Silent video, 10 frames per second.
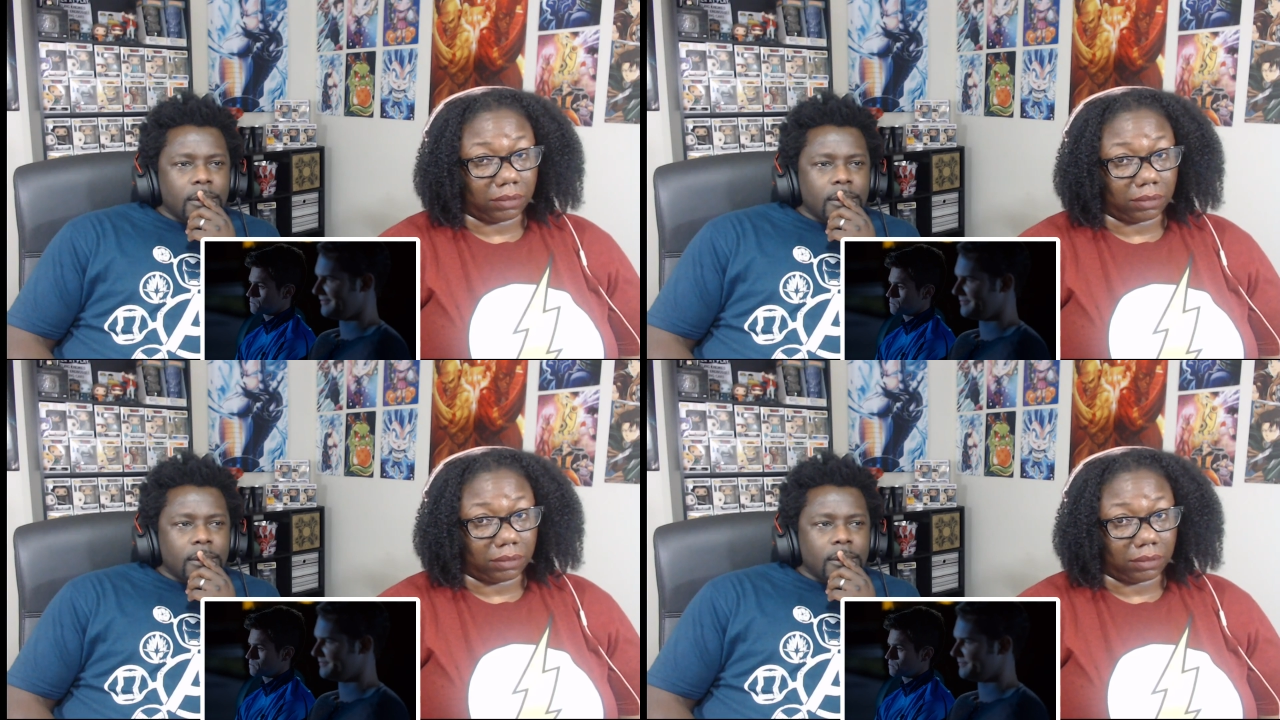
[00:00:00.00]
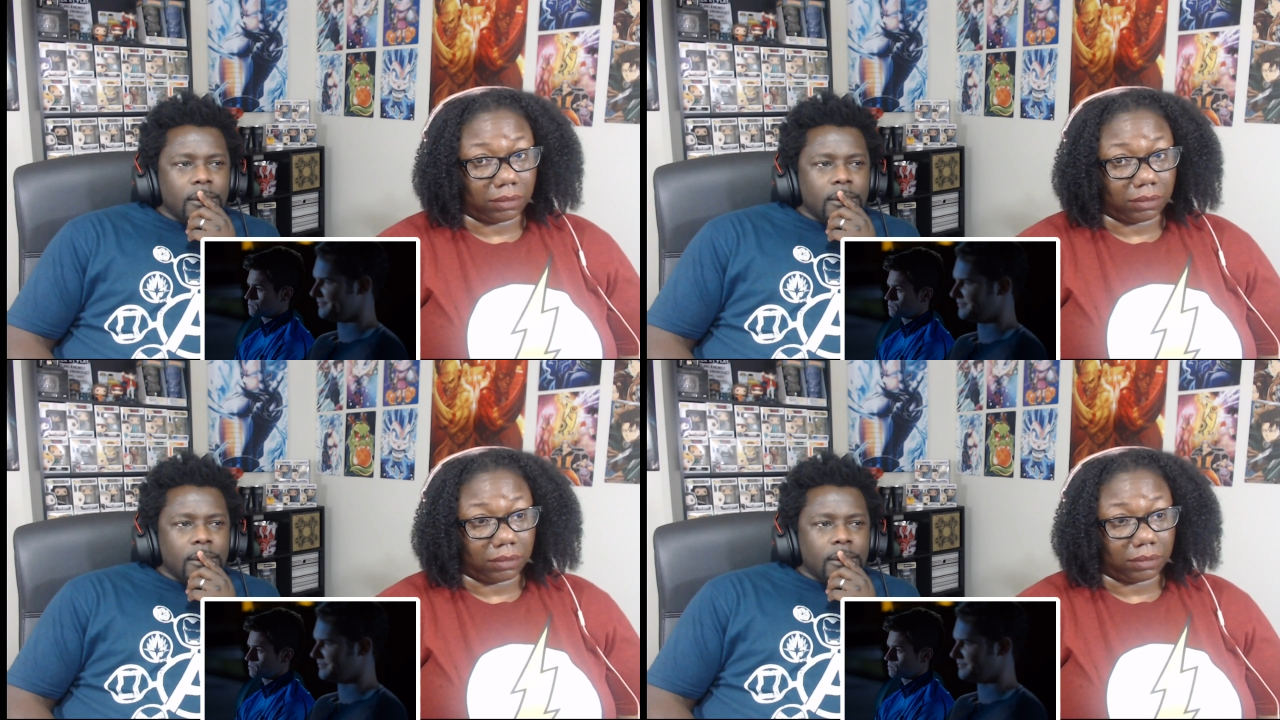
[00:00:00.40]

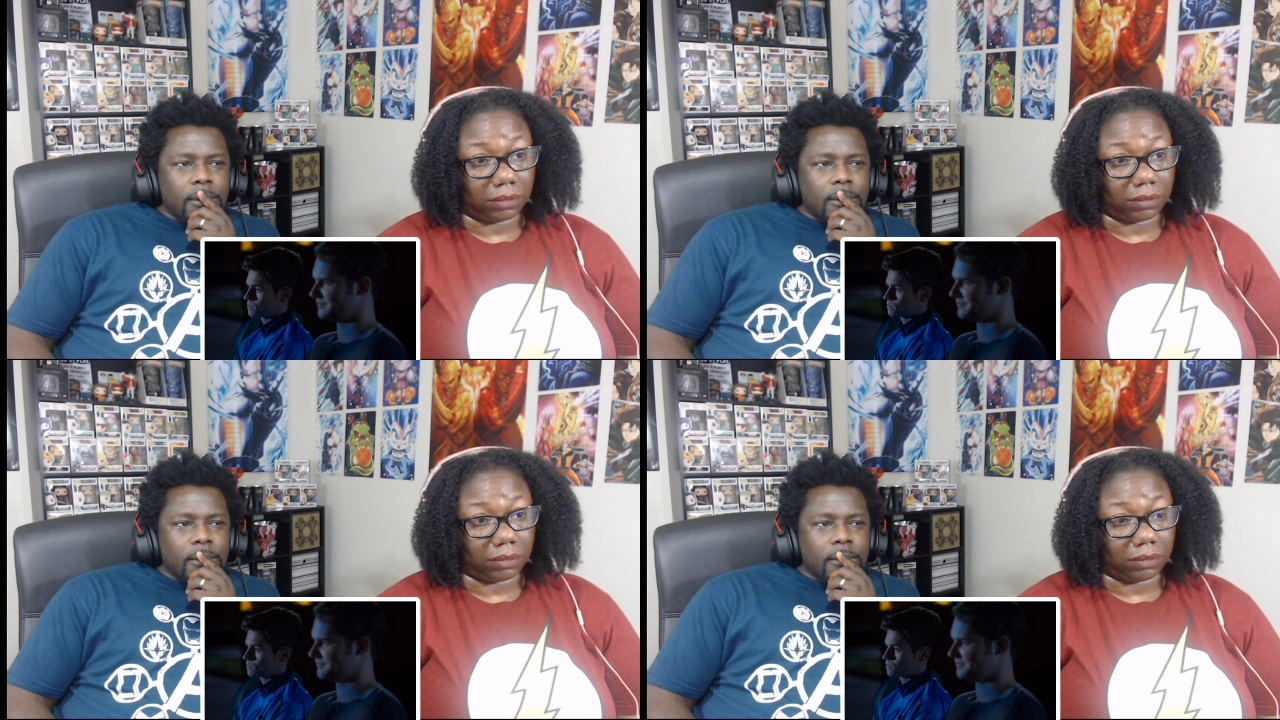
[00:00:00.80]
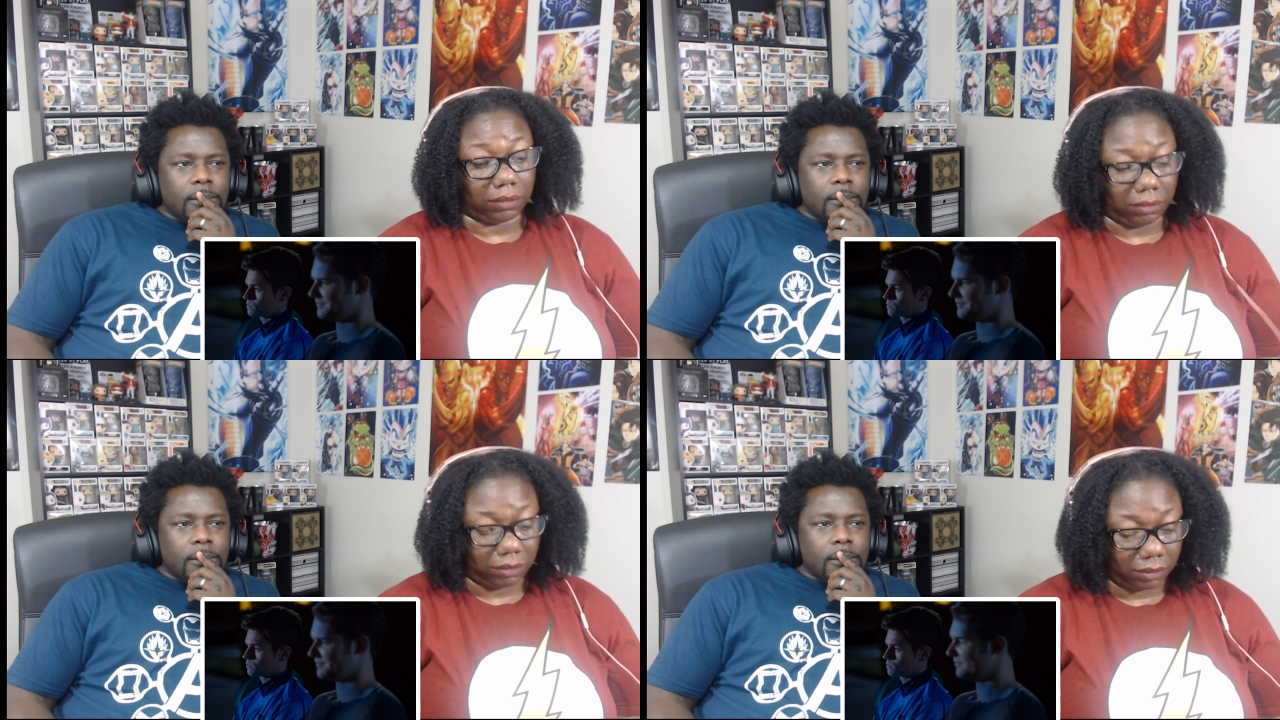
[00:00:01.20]

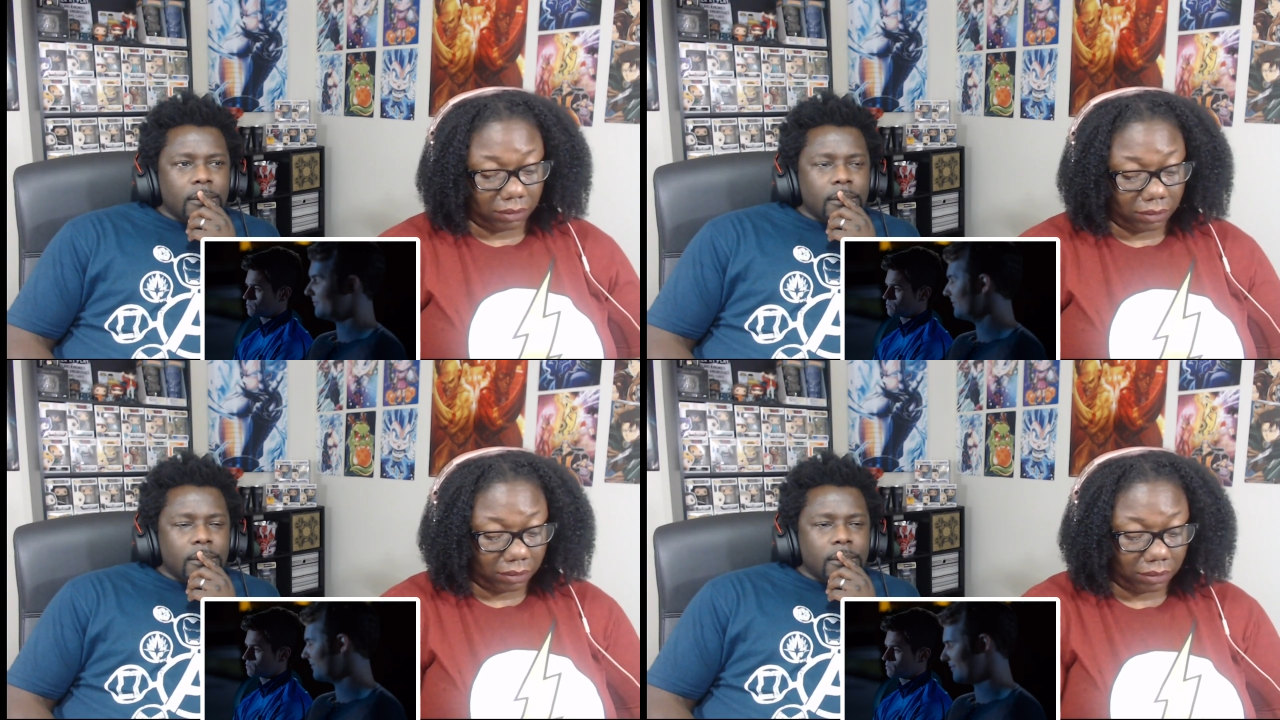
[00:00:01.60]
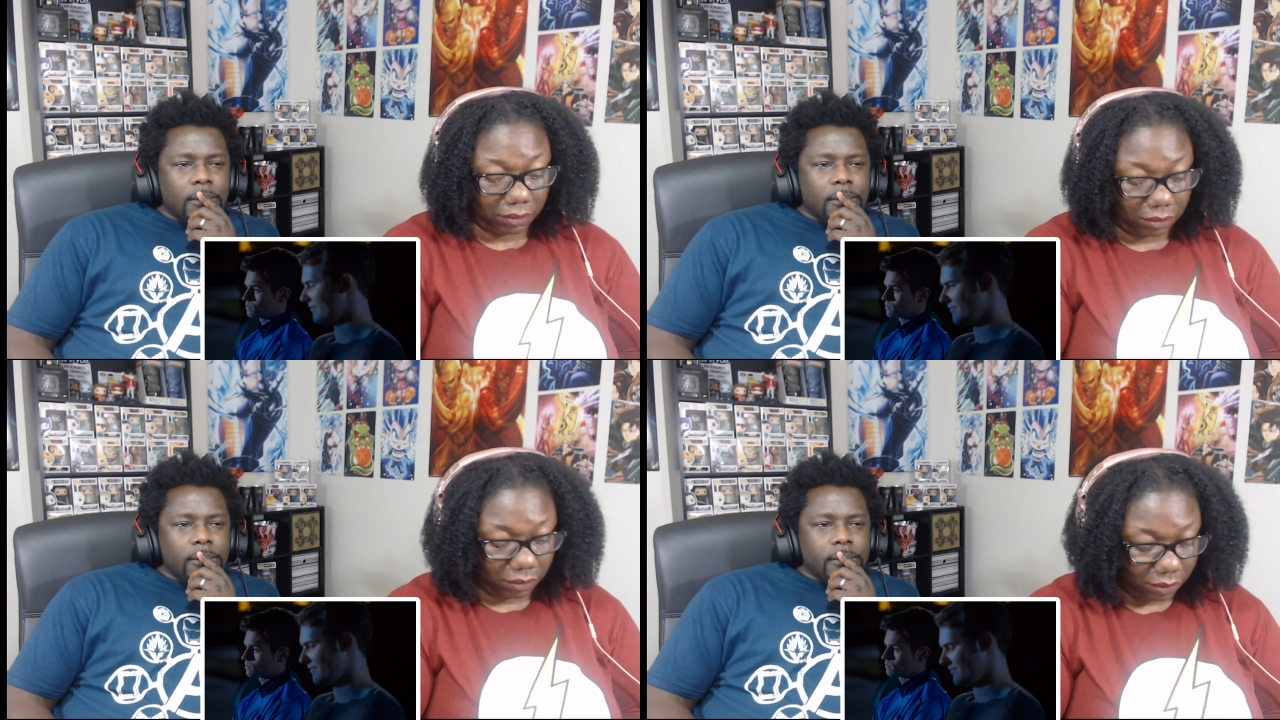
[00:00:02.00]

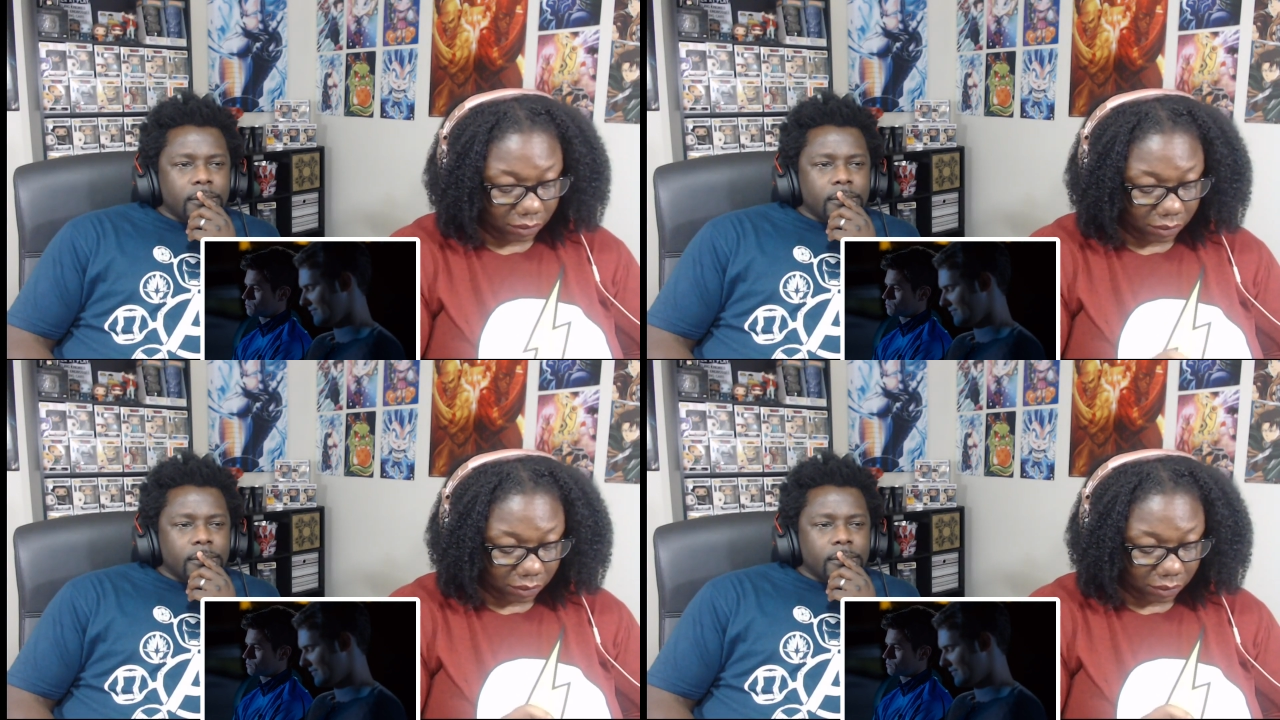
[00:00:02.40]
[no speech]